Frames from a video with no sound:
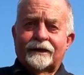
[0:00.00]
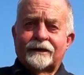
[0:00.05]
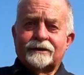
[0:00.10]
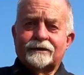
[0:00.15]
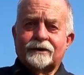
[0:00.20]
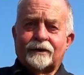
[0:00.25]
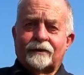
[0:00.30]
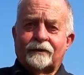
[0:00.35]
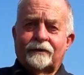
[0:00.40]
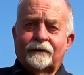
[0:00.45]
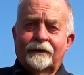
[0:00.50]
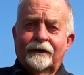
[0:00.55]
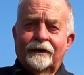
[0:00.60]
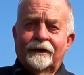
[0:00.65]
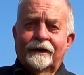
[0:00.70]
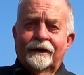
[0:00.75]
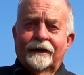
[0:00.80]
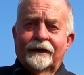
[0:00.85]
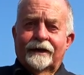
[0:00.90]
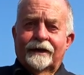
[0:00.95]
So
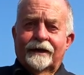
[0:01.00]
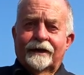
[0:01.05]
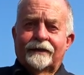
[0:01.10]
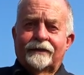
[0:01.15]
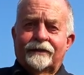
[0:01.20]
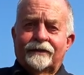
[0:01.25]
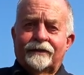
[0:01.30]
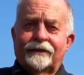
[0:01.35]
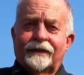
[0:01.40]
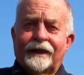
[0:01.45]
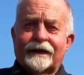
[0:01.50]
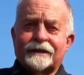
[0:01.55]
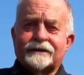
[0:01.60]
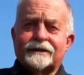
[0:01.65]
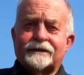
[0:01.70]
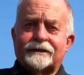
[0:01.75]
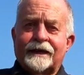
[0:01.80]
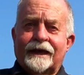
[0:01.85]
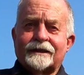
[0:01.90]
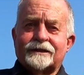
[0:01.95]

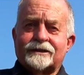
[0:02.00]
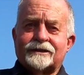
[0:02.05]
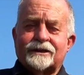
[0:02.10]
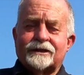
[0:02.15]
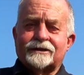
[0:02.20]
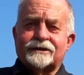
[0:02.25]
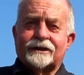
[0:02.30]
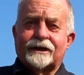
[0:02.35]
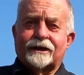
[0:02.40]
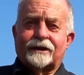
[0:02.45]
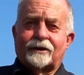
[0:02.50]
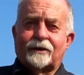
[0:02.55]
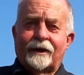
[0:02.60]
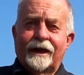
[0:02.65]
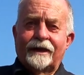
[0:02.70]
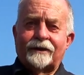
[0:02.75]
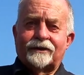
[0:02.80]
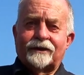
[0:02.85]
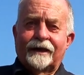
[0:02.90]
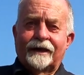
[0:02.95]
that's, that's just a
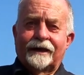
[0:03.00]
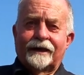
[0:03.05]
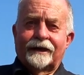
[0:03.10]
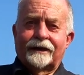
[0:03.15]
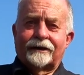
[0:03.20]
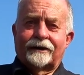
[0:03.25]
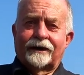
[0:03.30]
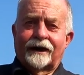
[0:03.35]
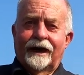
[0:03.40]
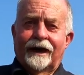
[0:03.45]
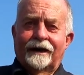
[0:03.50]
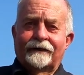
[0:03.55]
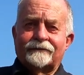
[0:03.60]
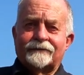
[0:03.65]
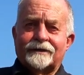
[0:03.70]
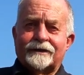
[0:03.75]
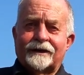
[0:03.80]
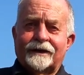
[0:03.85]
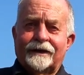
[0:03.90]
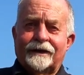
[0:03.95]
great thing in our
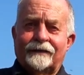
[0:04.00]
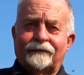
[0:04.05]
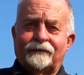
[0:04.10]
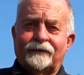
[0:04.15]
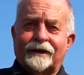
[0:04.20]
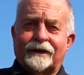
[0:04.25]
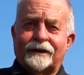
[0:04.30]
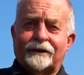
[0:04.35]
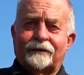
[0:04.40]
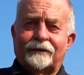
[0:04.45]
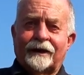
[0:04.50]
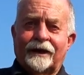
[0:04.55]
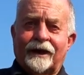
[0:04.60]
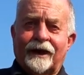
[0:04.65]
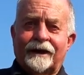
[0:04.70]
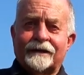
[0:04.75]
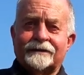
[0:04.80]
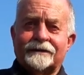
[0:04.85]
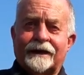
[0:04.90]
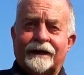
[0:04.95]
lives if we can
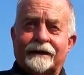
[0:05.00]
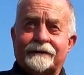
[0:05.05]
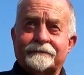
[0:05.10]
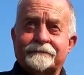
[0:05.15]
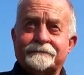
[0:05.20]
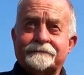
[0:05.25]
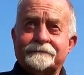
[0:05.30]
realize that.